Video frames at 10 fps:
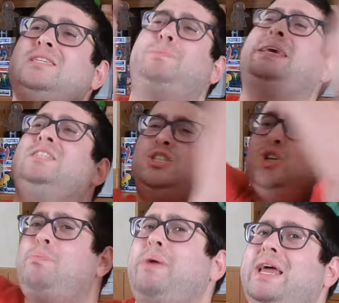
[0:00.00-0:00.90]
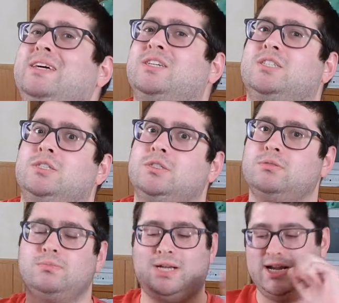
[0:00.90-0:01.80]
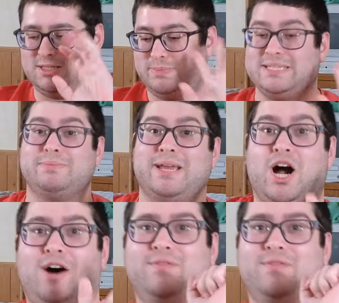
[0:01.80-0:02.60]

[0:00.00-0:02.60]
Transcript: is being stupid. God, it's pissing me off.